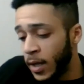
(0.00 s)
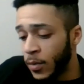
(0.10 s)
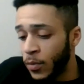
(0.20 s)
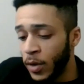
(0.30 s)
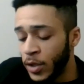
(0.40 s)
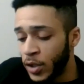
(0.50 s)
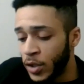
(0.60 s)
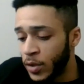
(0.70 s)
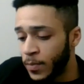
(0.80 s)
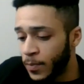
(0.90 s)
like really
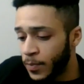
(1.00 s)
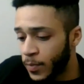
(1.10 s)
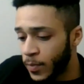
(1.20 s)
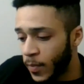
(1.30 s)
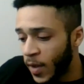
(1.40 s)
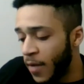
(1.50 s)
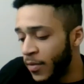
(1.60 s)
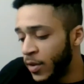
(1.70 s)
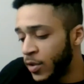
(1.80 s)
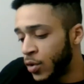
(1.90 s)
just dive
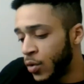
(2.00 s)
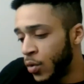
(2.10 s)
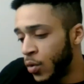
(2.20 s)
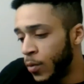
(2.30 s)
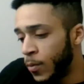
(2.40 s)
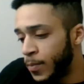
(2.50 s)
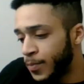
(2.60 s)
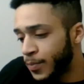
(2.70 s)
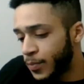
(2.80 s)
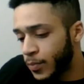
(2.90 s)
into
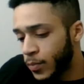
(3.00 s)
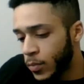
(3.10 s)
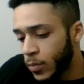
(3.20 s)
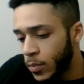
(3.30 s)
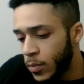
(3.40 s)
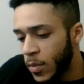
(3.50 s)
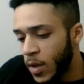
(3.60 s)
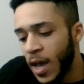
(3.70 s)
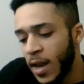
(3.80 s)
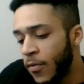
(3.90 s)

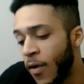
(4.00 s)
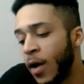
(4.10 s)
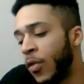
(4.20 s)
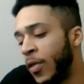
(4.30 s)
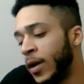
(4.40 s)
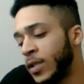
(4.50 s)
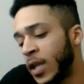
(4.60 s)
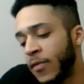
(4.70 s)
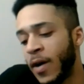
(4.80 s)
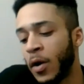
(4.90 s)
any final things,
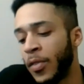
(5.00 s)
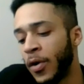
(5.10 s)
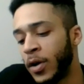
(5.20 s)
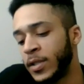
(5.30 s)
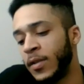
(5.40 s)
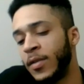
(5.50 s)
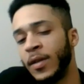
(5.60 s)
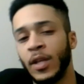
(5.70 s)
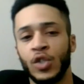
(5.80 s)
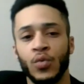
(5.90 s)
any final thoughts,
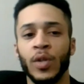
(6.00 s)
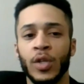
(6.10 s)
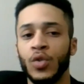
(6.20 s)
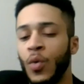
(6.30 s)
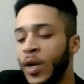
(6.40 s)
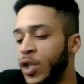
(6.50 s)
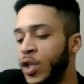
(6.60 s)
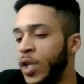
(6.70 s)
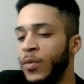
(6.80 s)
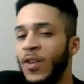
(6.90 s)
anything that you really do want to
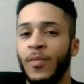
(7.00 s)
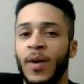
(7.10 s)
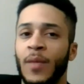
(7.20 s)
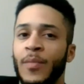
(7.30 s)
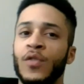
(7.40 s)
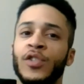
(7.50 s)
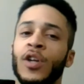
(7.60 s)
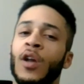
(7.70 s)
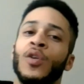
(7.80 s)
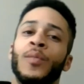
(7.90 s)
share with everybody. I mean, you
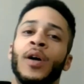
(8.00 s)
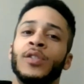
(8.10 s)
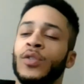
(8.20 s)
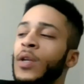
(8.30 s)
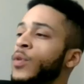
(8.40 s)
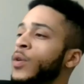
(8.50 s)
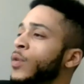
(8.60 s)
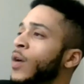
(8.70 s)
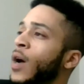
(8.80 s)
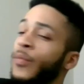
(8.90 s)
shared so much, dude. I,
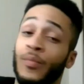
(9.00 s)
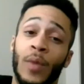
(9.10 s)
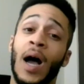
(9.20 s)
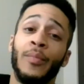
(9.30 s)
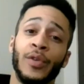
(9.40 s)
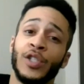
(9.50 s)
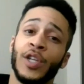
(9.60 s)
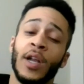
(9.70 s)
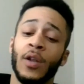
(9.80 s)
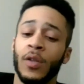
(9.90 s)
I, I
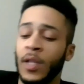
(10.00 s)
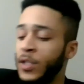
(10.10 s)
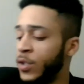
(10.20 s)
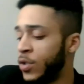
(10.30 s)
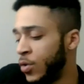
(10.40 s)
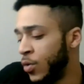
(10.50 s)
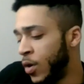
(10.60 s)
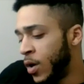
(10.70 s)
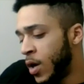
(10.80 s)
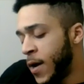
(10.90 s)
appreciate it. I know the listeners do.
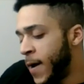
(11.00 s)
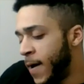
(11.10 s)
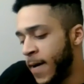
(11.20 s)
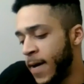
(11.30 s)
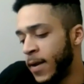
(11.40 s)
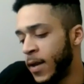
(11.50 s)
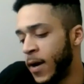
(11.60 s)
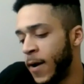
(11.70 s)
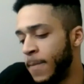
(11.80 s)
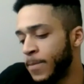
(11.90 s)
And,
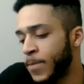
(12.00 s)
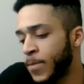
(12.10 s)
um,